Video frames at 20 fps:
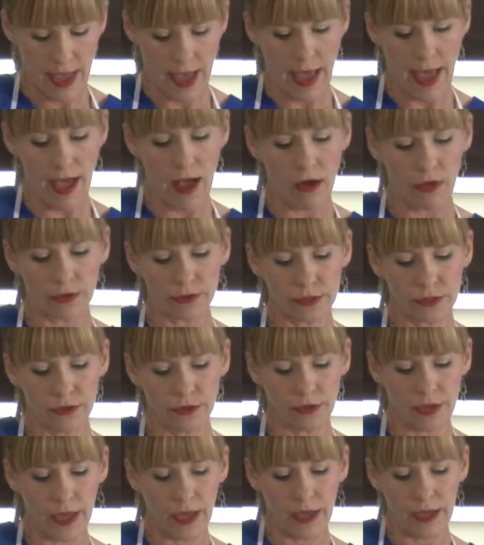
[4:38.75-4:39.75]
out,
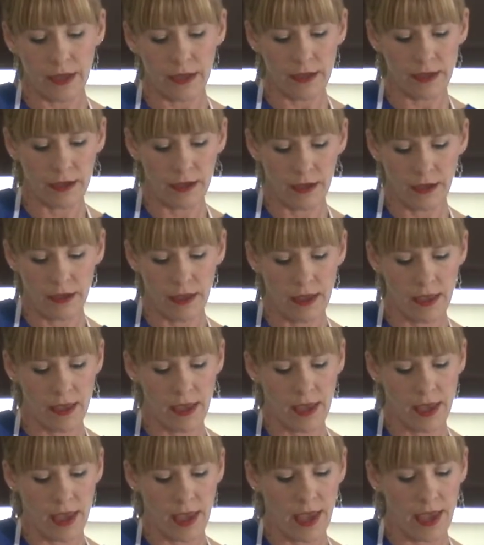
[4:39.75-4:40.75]
okay?
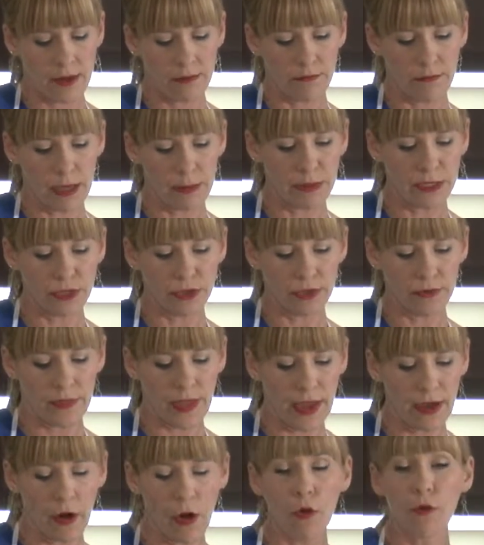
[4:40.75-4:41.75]
And maybe doing
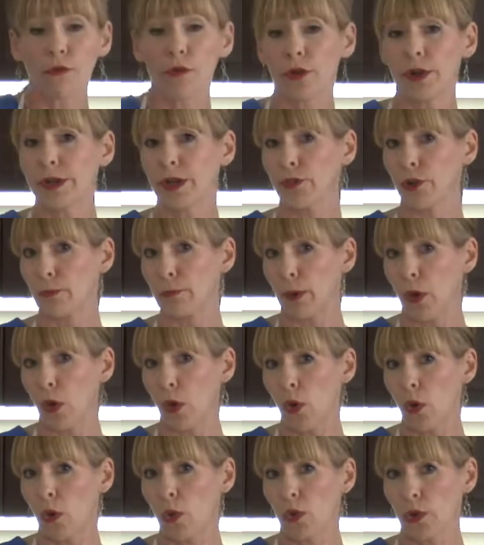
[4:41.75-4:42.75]
that over another
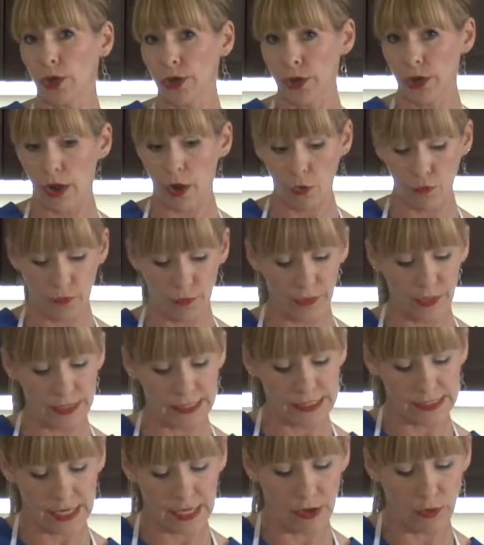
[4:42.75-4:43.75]
bowl or over the
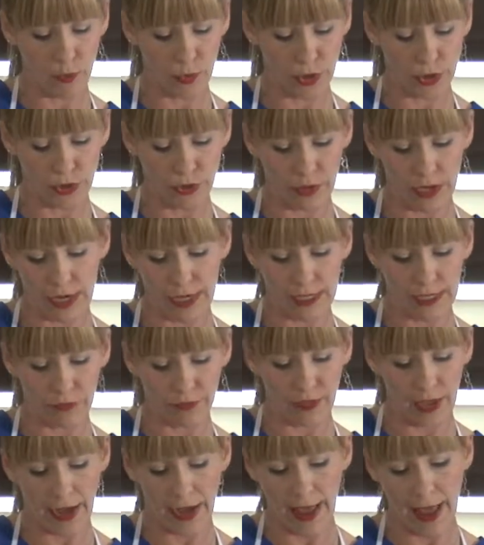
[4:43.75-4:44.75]
sink where you can kind of
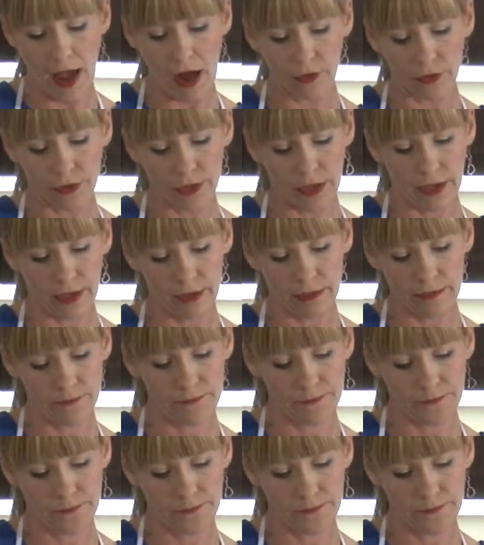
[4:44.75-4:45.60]
get that out, okay?